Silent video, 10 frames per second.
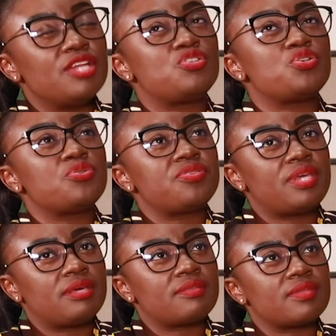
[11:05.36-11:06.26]
Do you
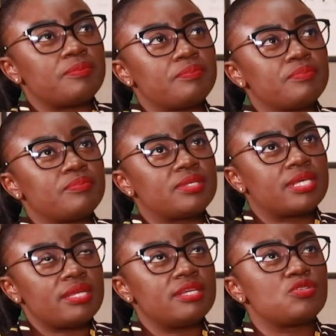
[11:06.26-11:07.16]
think that
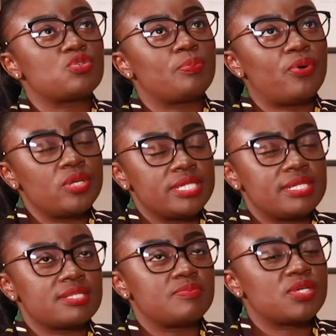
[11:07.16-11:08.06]
getting into
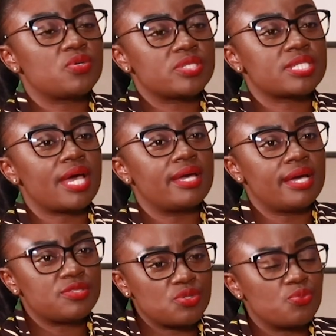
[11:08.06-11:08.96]
politics, because I
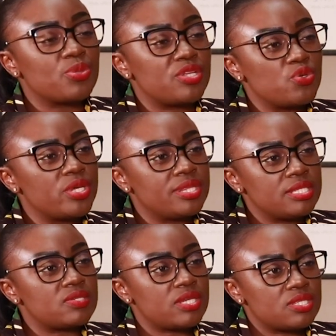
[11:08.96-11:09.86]
assume that you're in
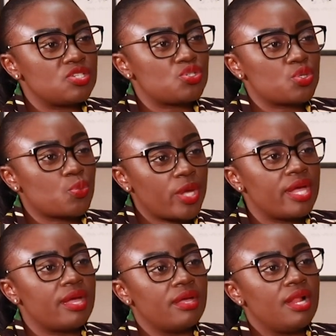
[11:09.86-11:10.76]
this transition
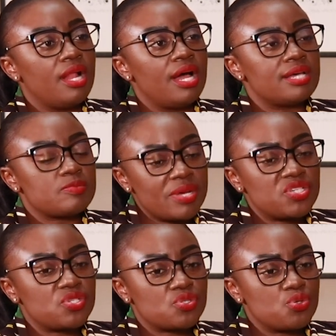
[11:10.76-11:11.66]
where as
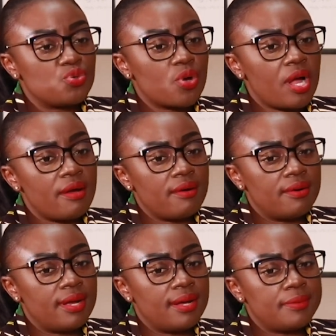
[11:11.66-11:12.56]
much as you
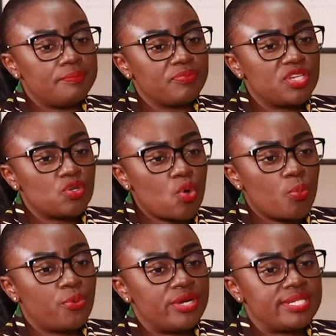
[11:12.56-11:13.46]
are in
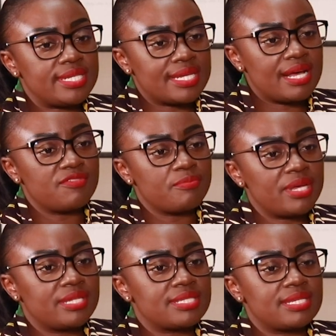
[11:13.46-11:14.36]
corporate, in
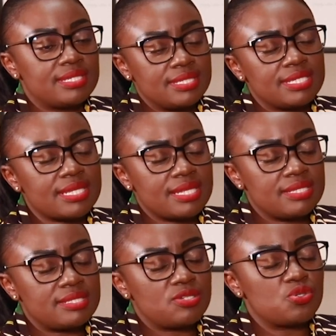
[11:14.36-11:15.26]
government, and in these other
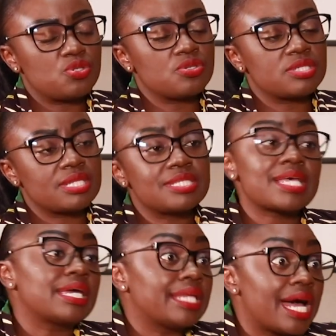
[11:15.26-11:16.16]
institutions and
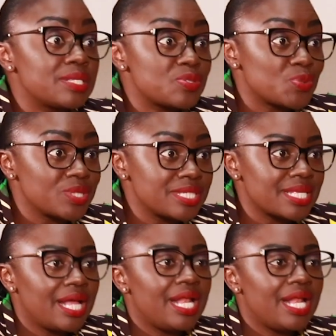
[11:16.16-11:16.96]
side hustles,